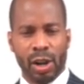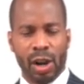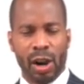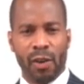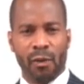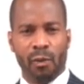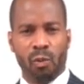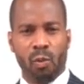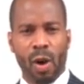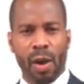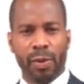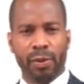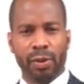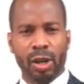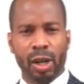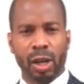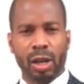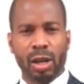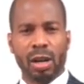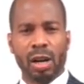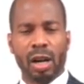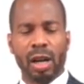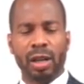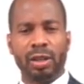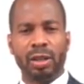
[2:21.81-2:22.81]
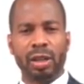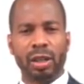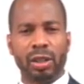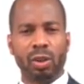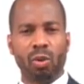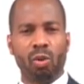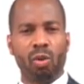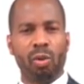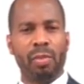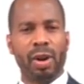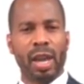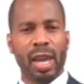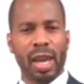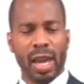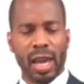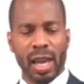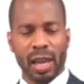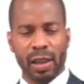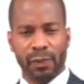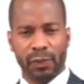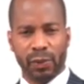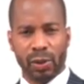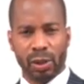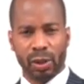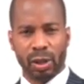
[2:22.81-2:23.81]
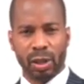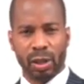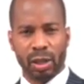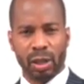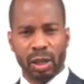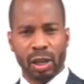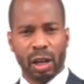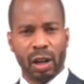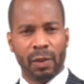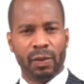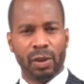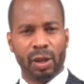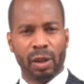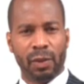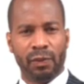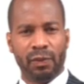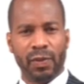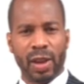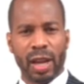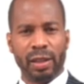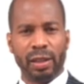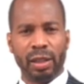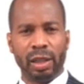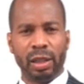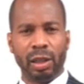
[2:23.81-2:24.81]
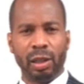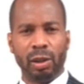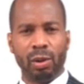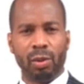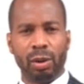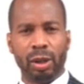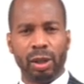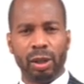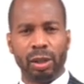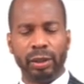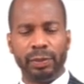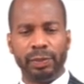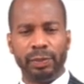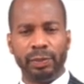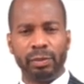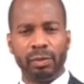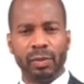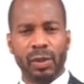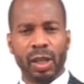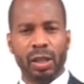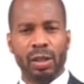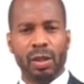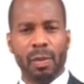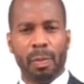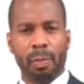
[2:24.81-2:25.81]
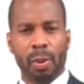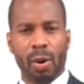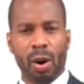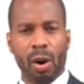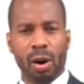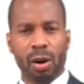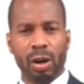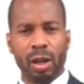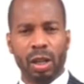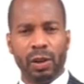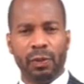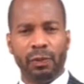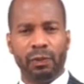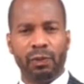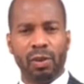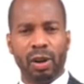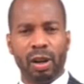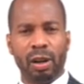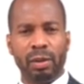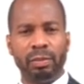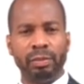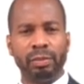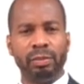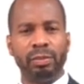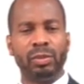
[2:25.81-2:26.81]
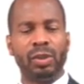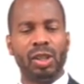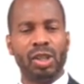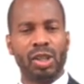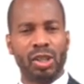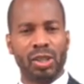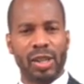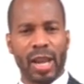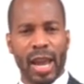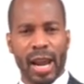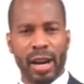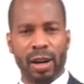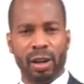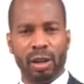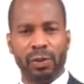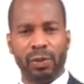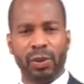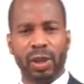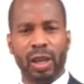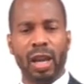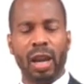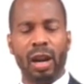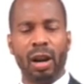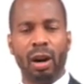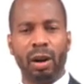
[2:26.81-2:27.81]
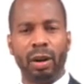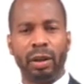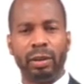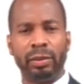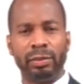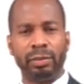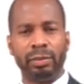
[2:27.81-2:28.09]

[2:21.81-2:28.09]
of whether the conduct or behavior of the defendant lawyer departed from the standard of care,